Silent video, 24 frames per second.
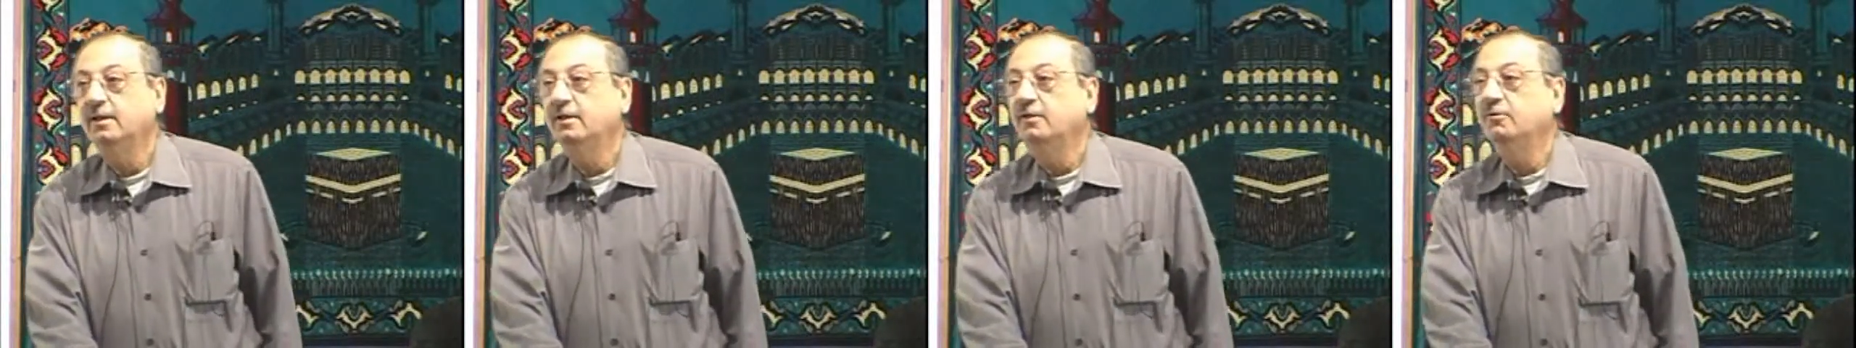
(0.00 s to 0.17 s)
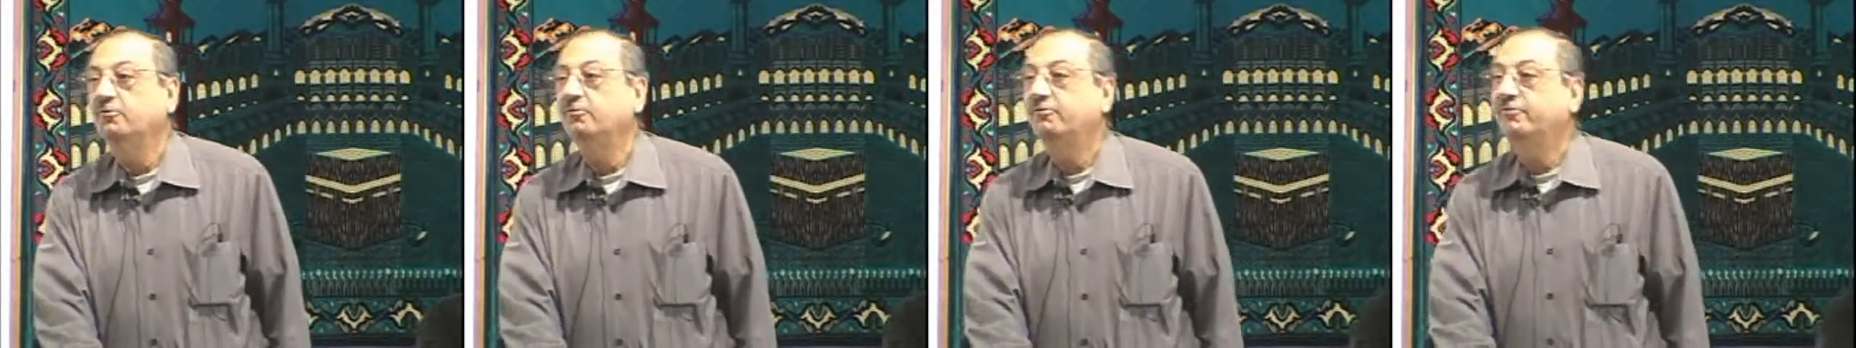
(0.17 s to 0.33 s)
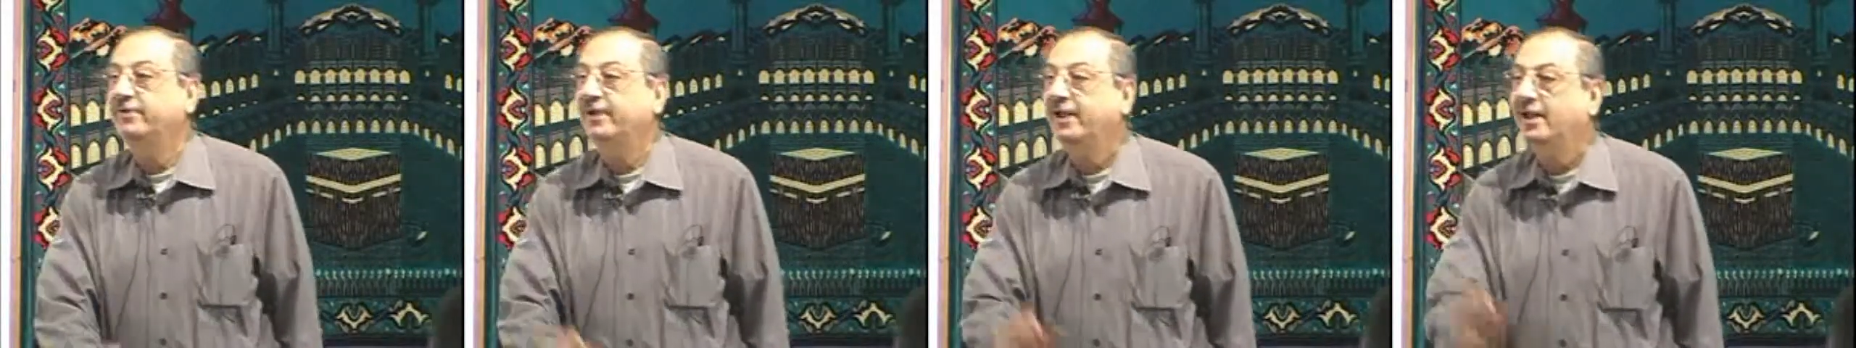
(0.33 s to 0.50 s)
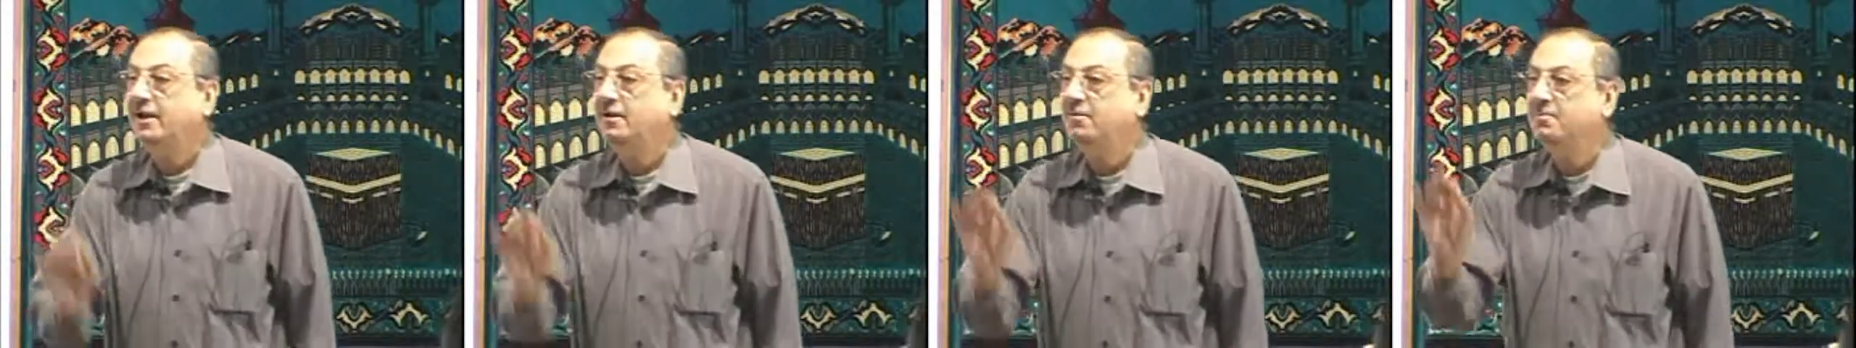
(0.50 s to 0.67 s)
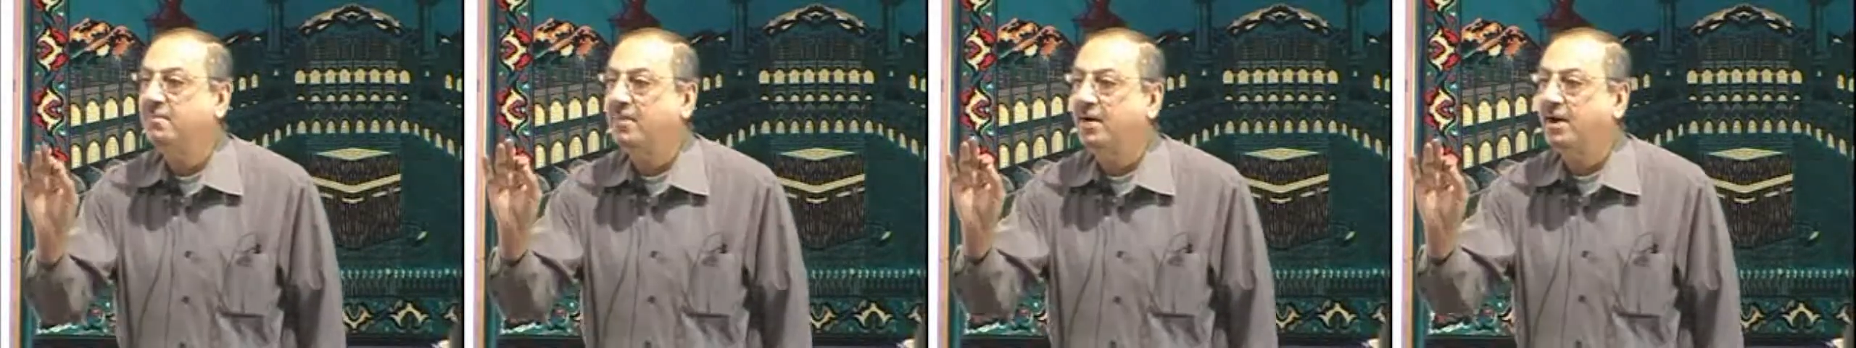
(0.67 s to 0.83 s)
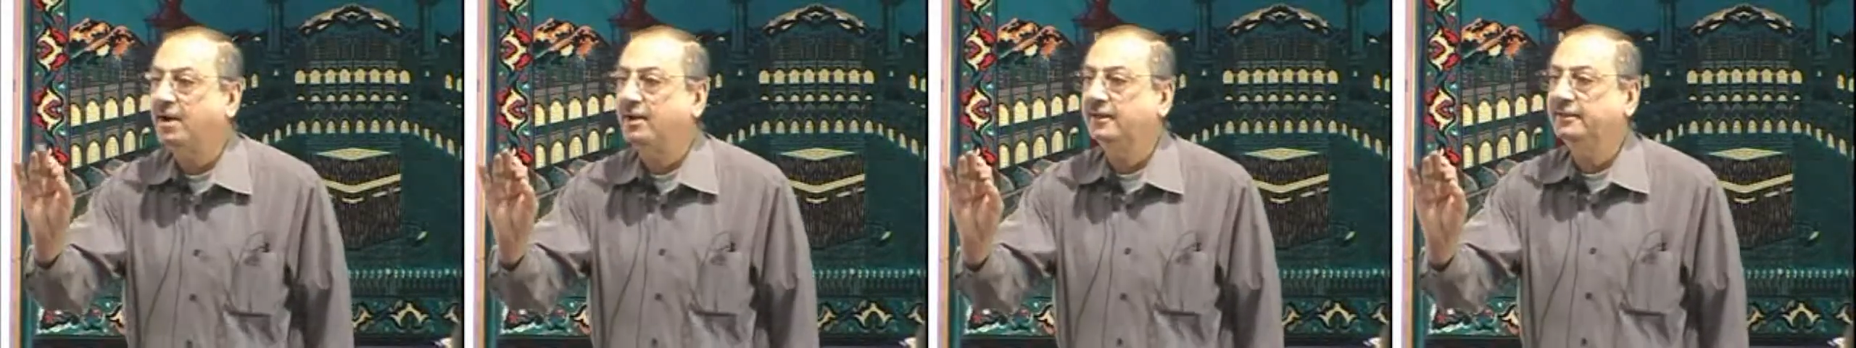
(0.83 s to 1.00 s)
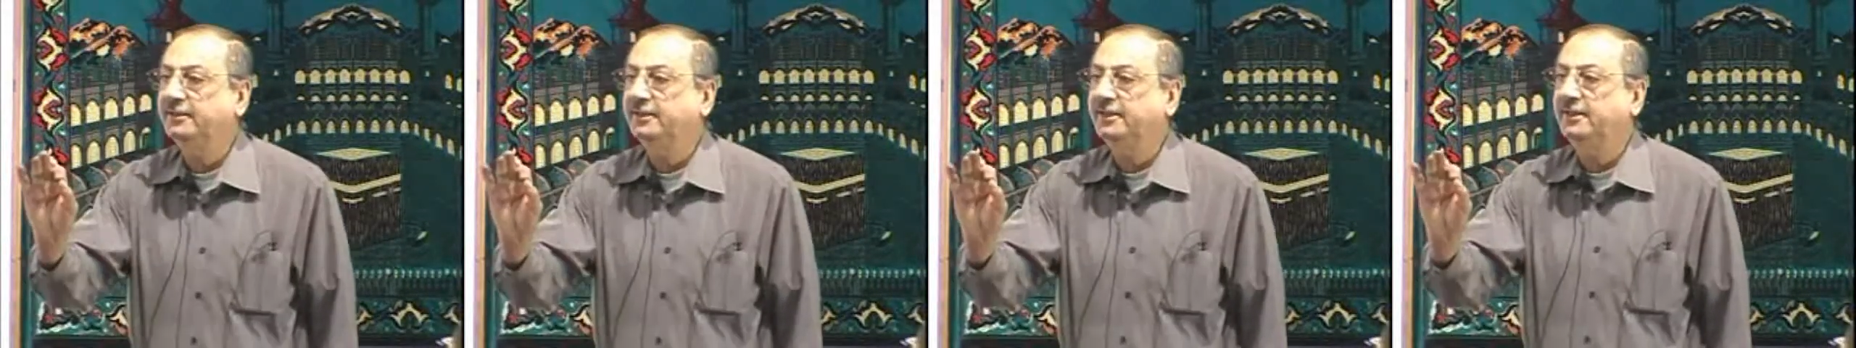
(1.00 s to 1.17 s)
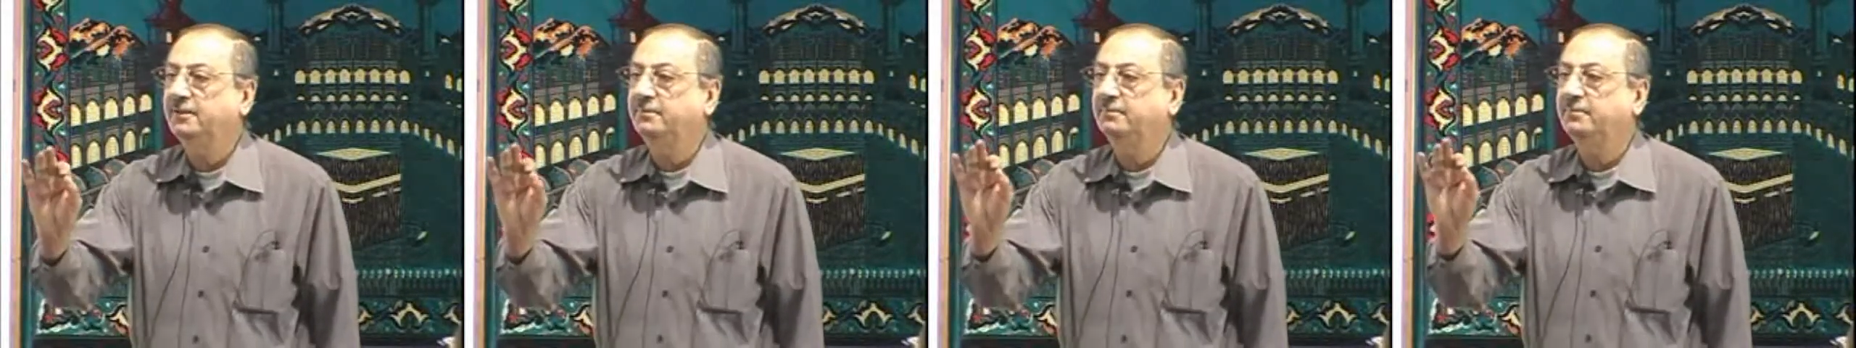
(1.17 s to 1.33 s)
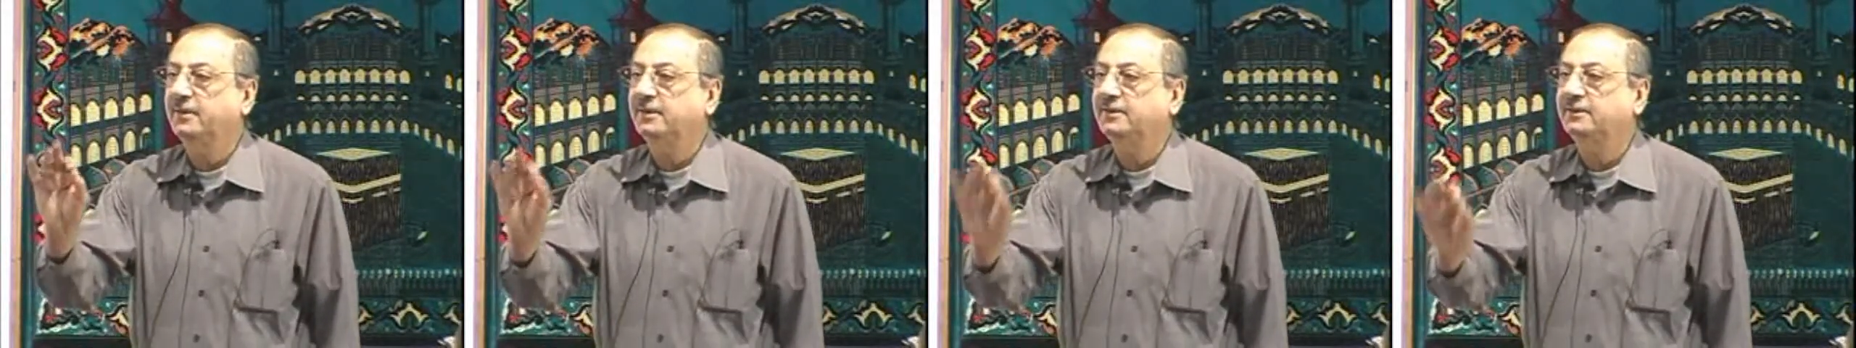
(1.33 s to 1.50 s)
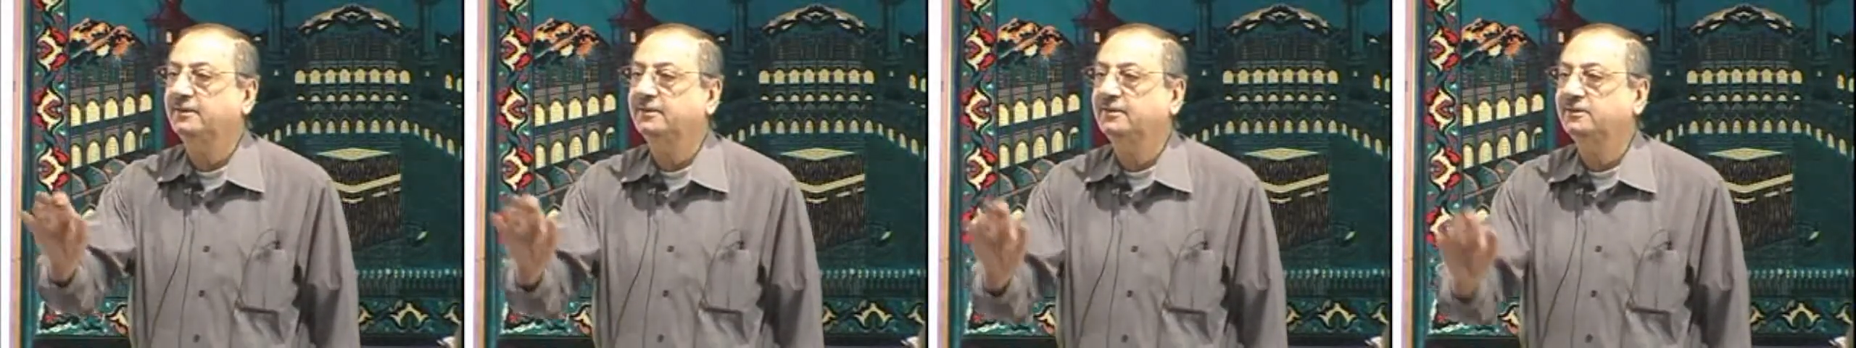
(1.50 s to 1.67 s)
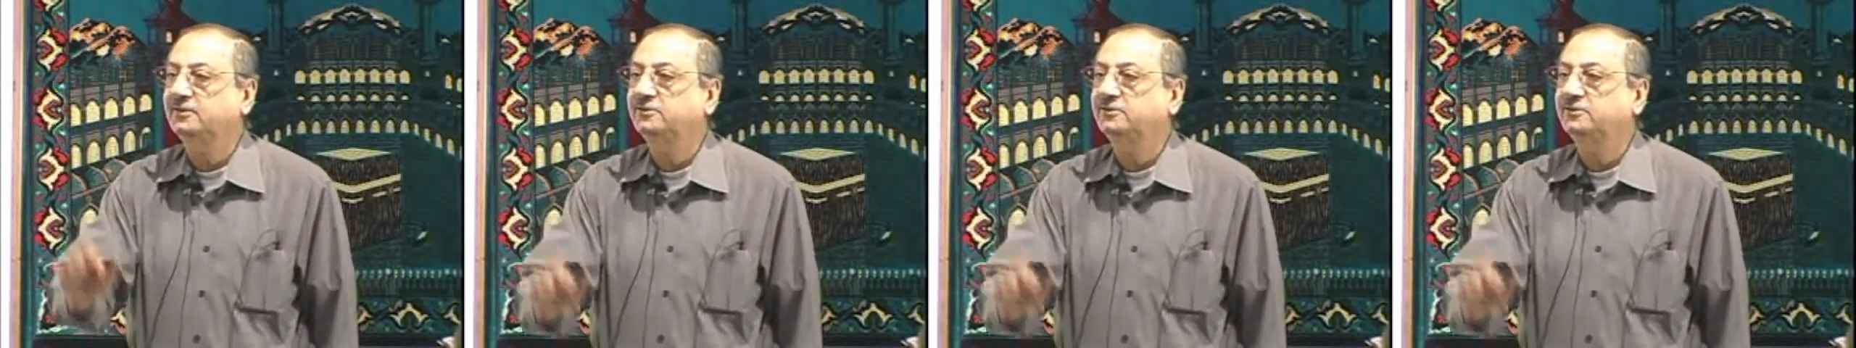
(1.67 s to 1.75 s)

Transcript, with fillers: Fiyal Madi, brothers and